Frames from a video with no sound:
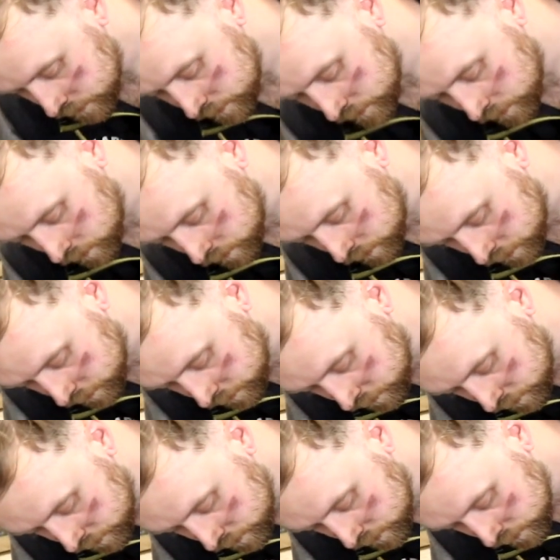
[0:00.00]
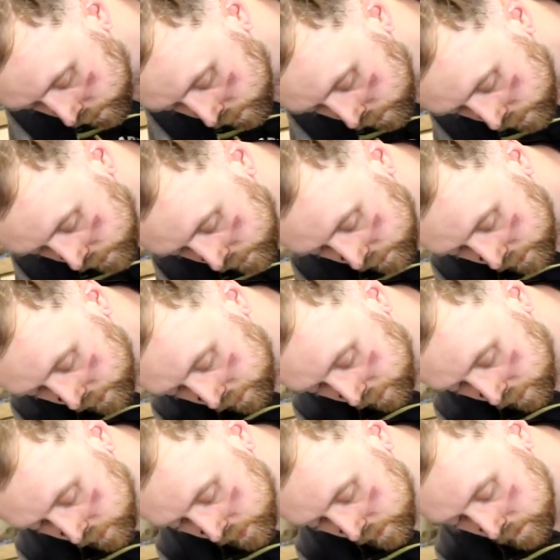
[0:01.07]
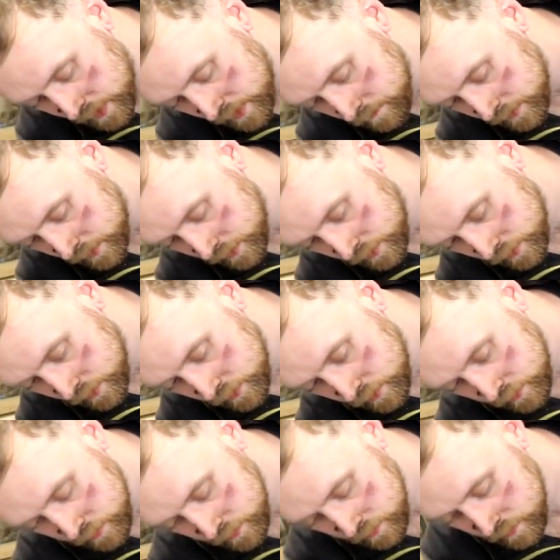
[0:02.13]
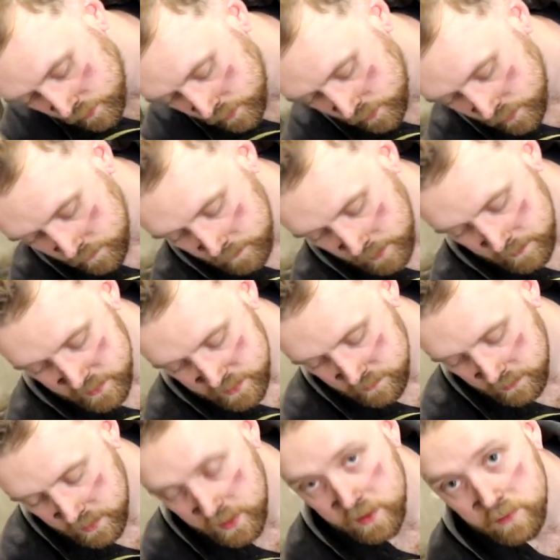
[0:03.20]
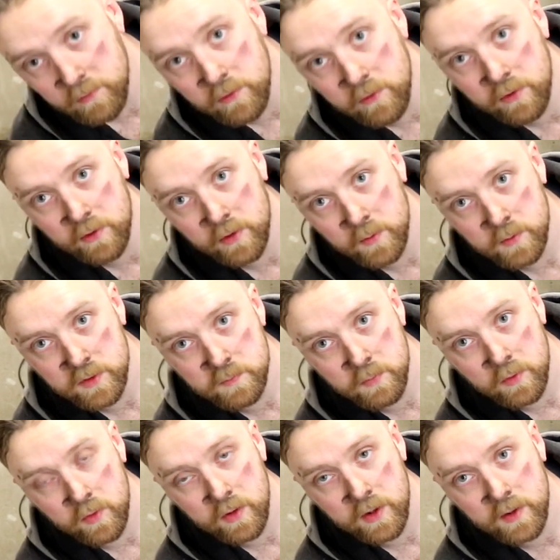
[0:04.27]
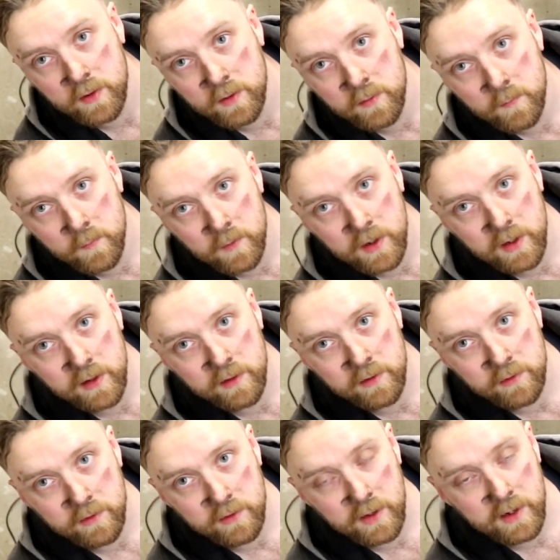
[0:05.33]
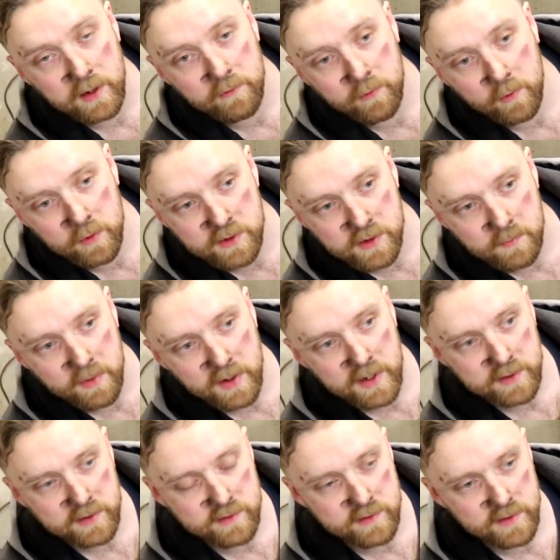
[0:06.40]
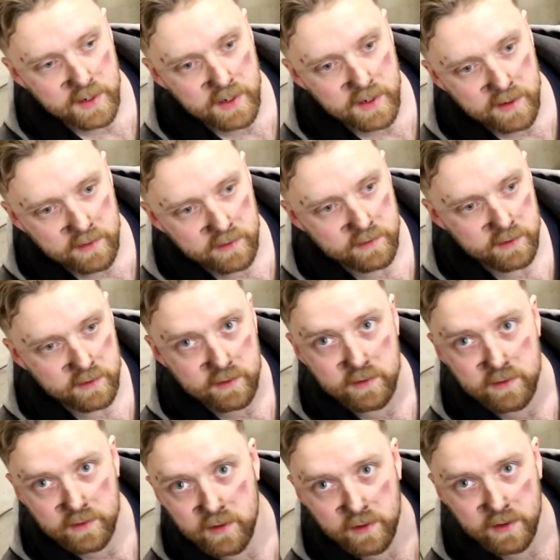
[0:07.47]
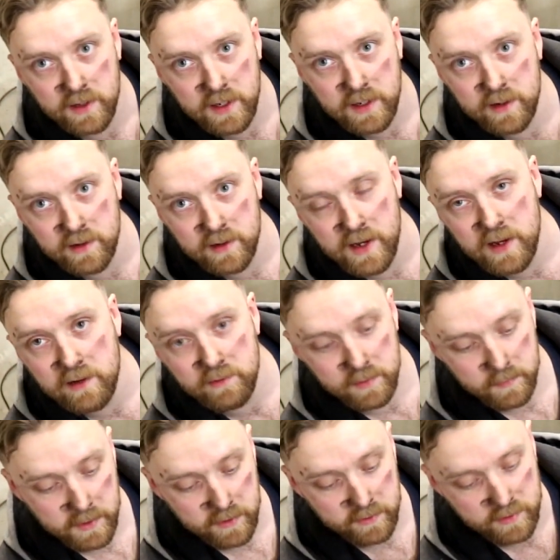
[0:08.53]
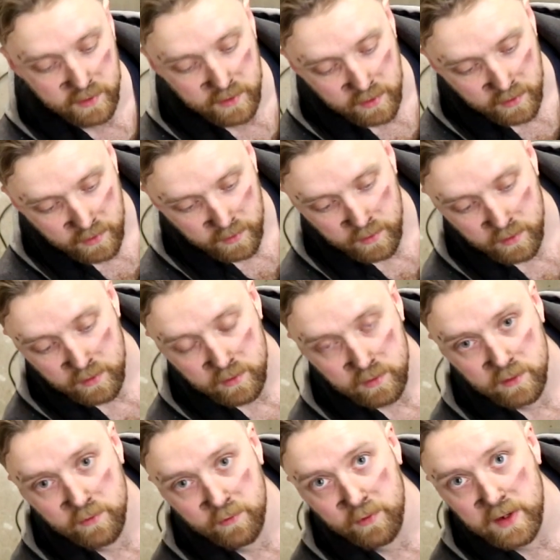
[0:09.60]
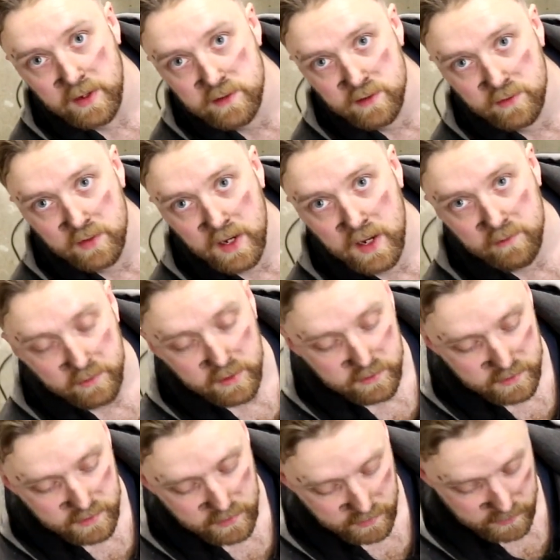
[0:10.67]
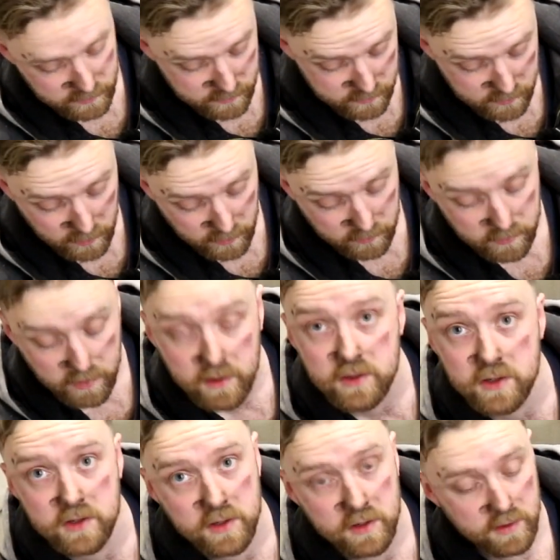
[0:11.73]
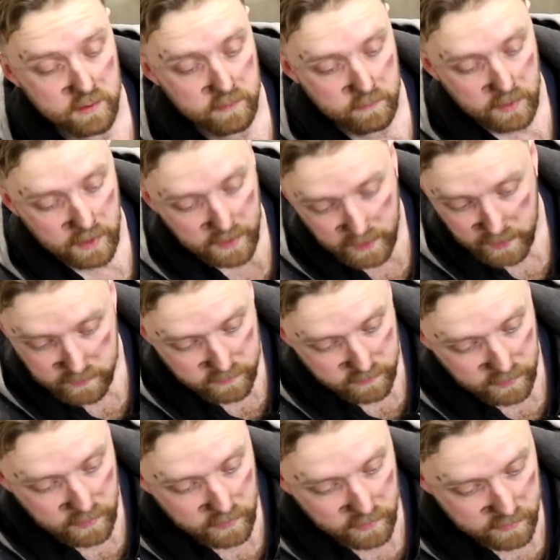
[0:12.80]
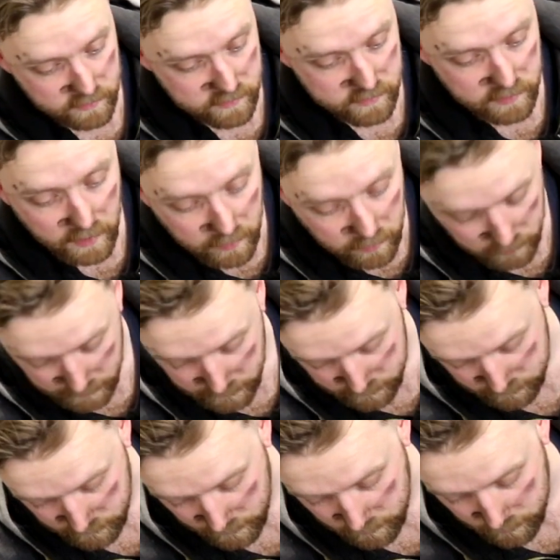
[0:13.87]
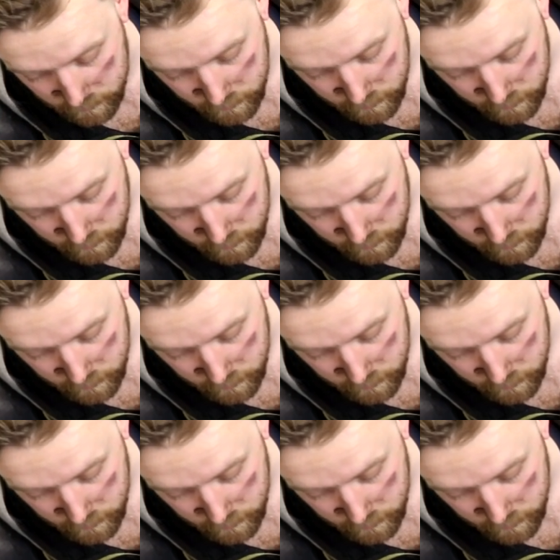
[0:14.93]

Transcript: owners, and they thought that maybe some kid thought it was boring while they had forging practice and just started hitting the anvil, because the face of the anvil is untouched. I can't see a single hit here,